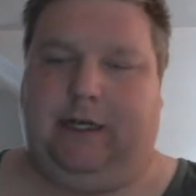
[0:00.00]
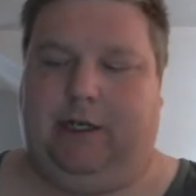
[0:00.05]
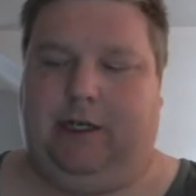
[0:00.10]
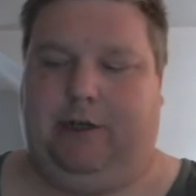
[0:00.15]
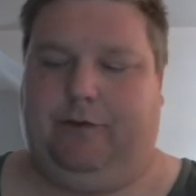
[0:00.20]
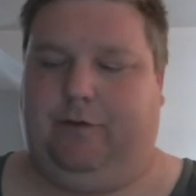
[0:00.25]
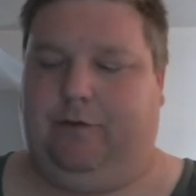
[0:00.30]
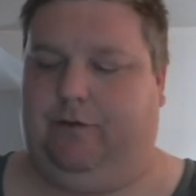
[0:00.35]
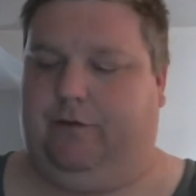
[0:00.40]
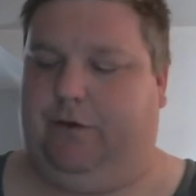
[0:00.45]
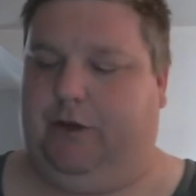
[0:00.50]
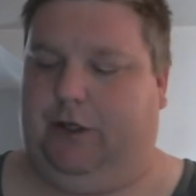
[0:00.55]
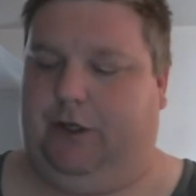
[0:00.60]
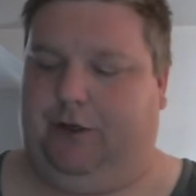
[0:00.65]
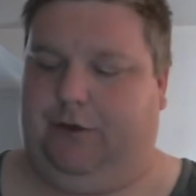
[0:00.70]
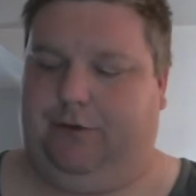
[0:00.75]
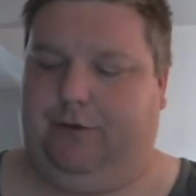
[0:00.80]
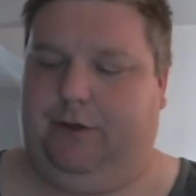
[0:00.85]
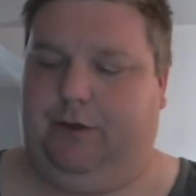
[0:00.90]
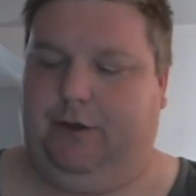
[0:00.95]
it, never
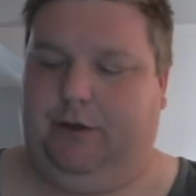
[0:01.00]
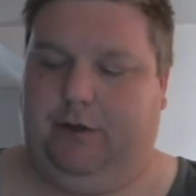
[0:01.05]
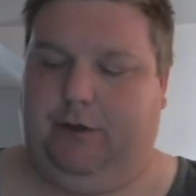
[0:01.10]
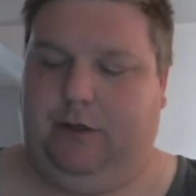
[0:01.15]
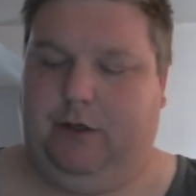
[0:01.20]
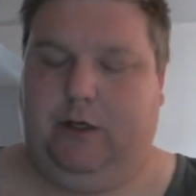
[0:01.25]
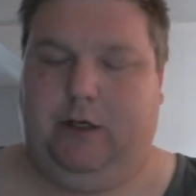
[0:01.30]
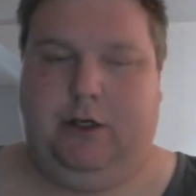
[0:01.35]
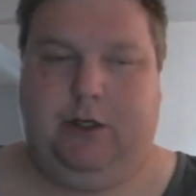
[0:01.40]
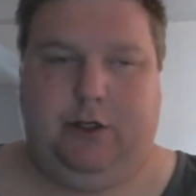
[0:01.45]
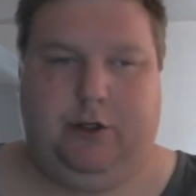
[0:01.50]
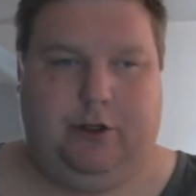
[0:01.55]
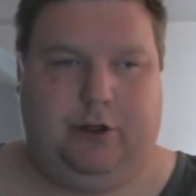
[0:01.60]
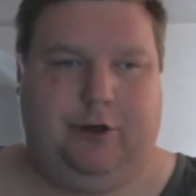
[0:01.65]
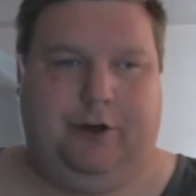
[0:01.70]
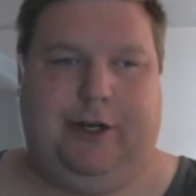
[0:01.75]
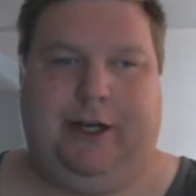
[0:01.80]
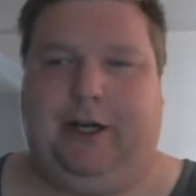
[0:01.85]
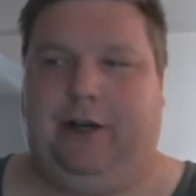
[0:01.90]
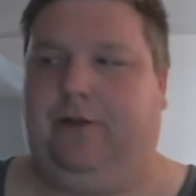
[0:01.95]
fogged.
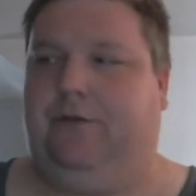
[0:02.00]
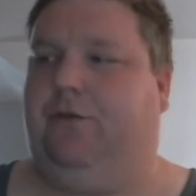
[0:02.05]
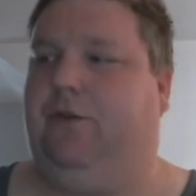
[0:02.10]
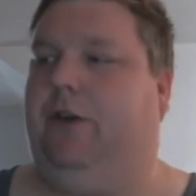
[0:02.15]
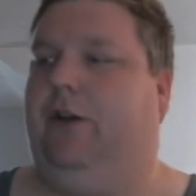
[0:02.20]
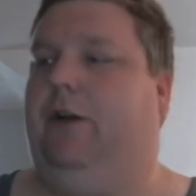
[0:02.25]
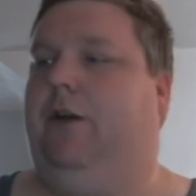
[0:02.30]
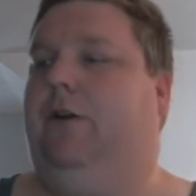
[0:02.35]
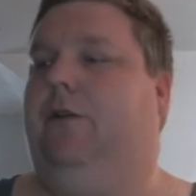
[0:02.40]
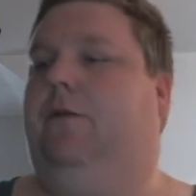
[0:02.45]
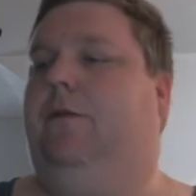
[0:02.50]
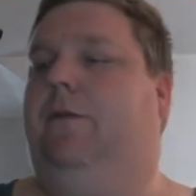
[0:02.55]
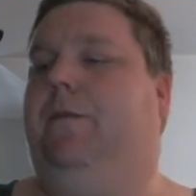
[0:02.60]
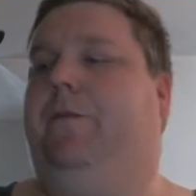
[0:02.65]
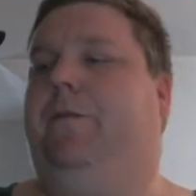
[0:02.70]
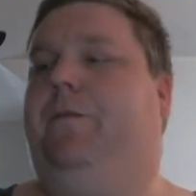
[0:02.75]
Good airflow.